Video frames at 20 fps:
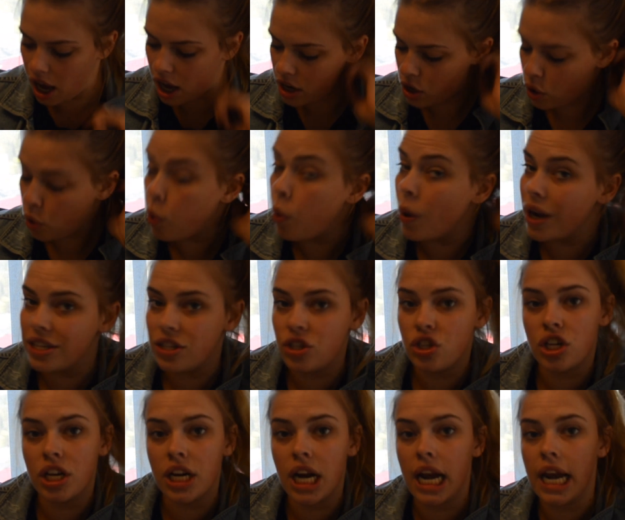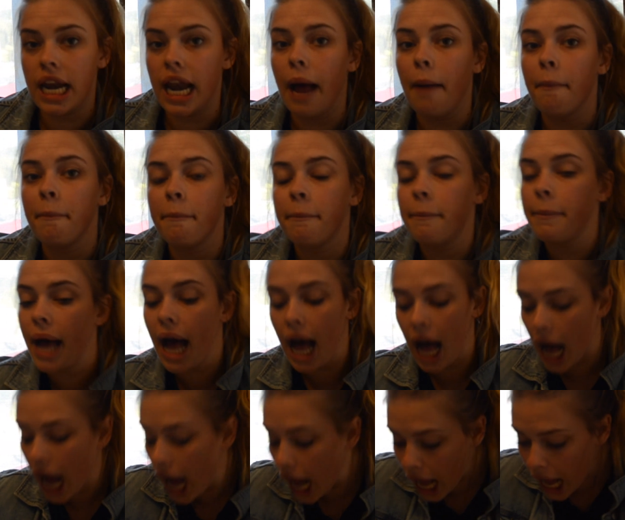Question
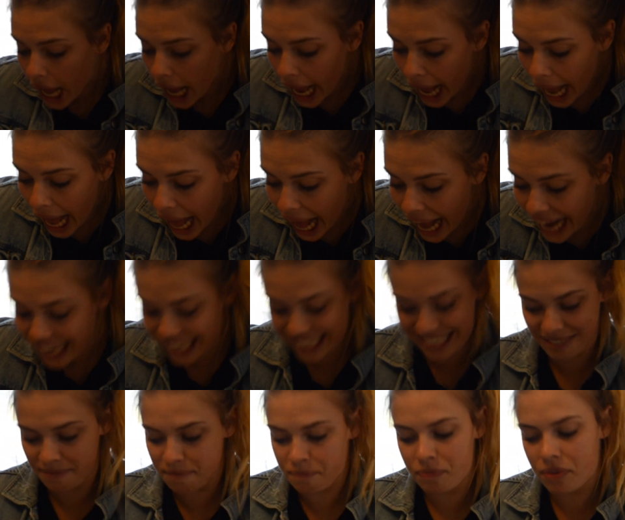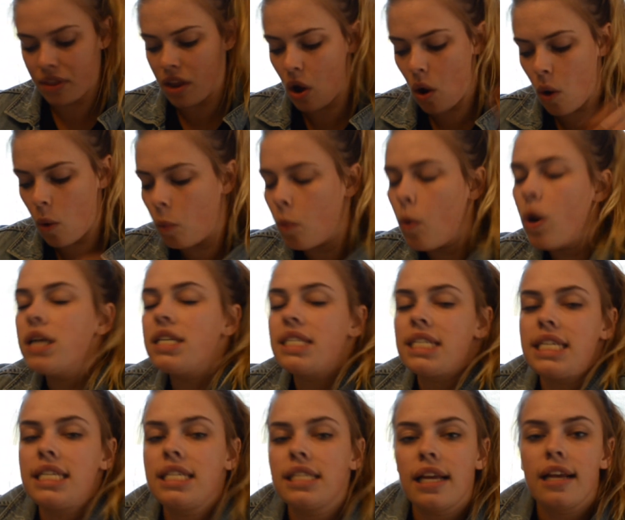number 8. What
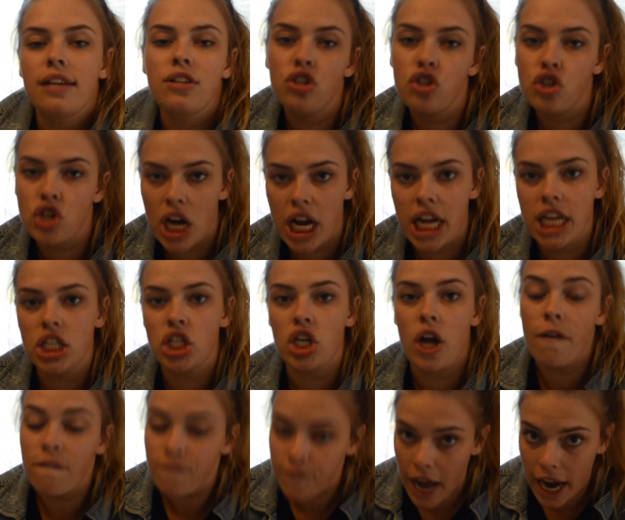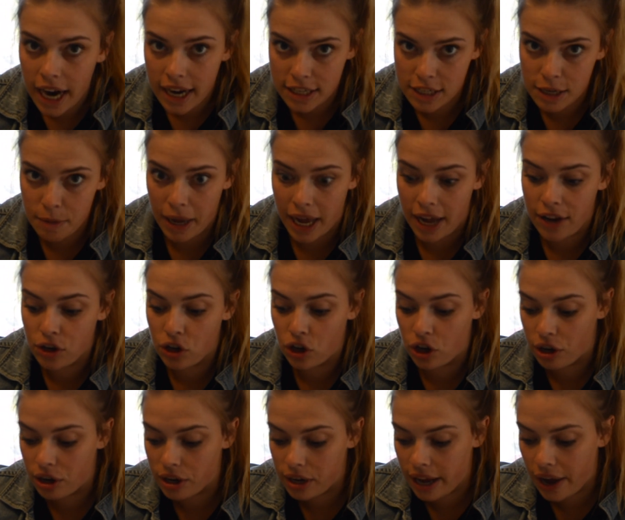is a strange fact about
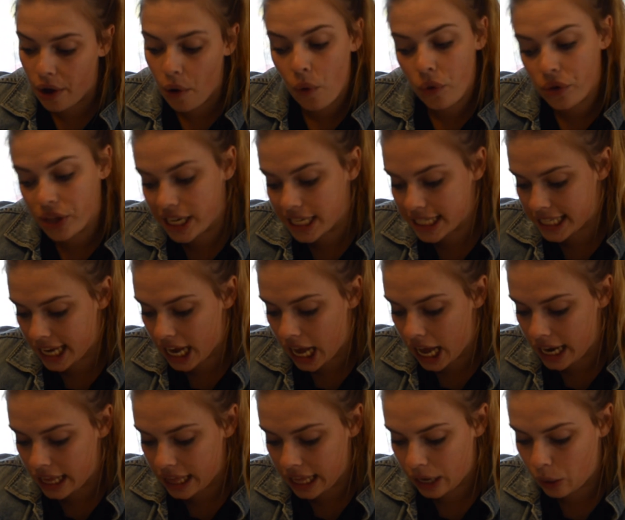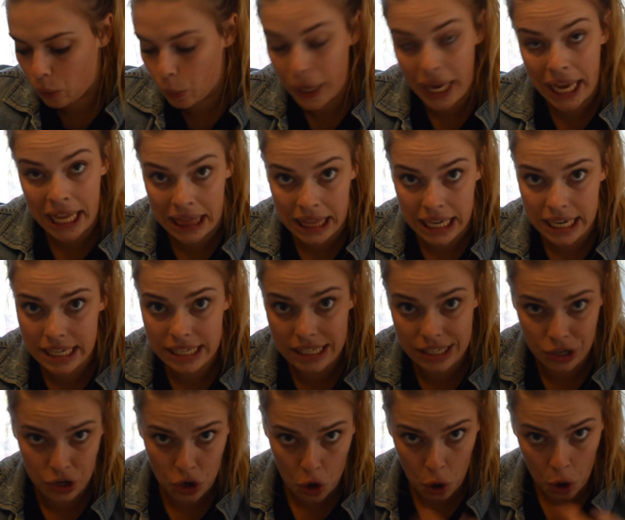you? Now, all these are kind of like weird things
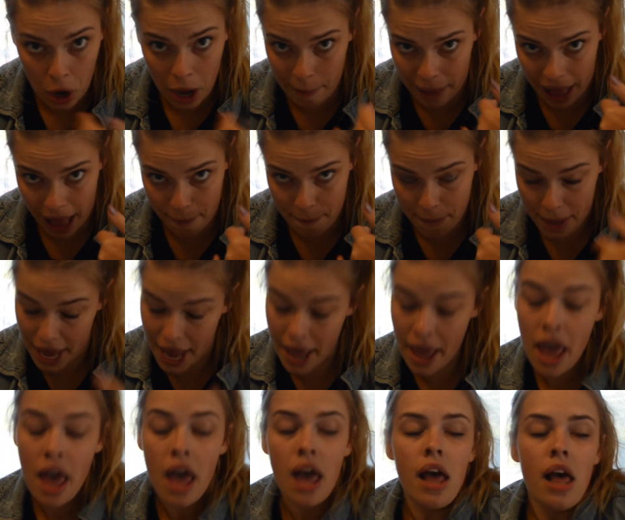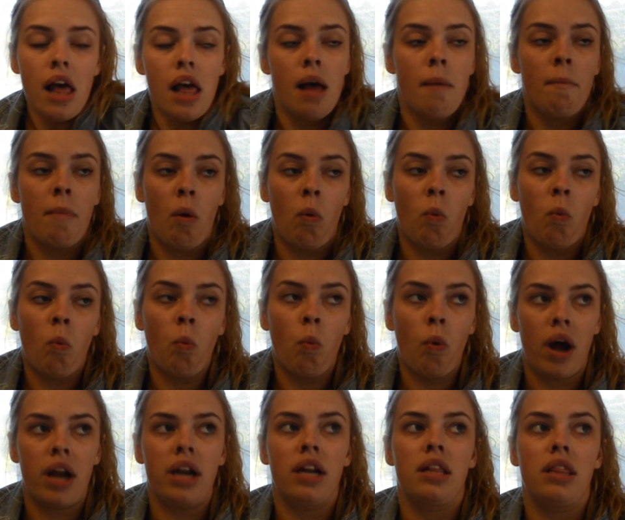to know about me, but
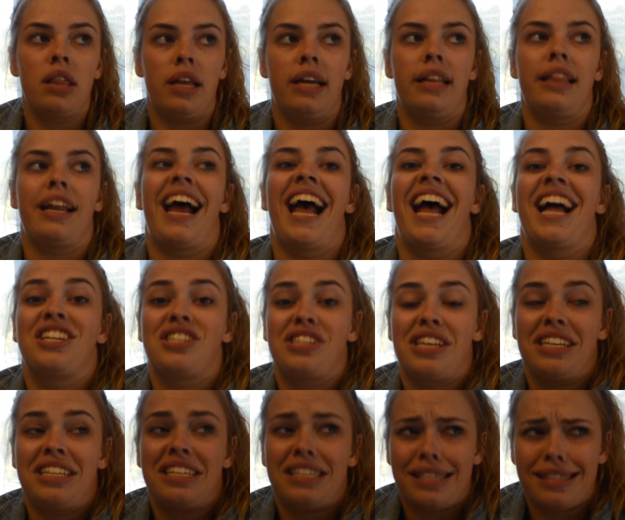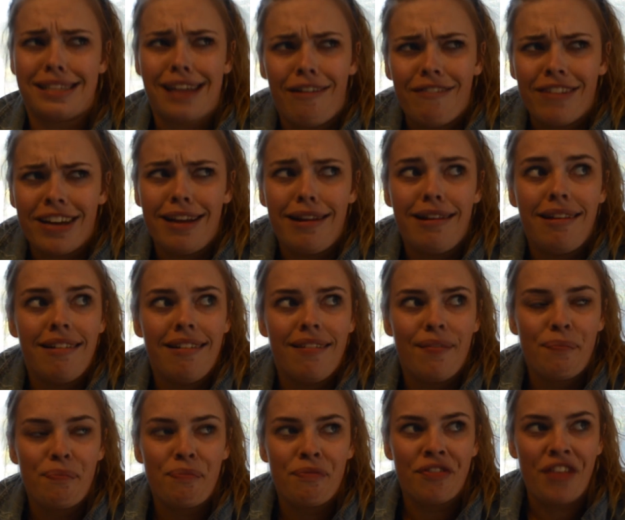one thing that I actually discovered
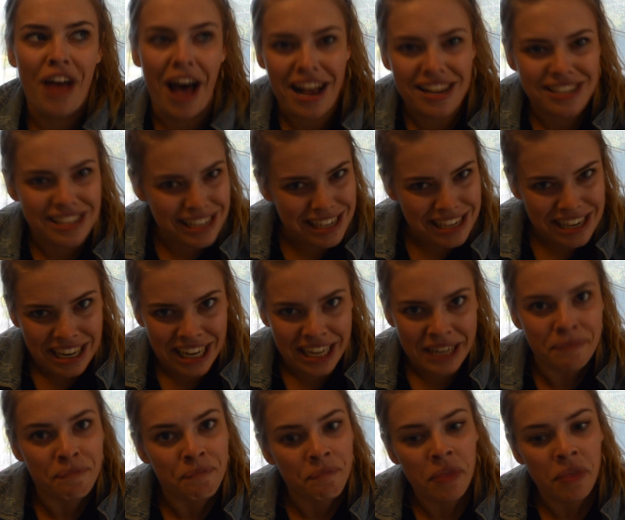last year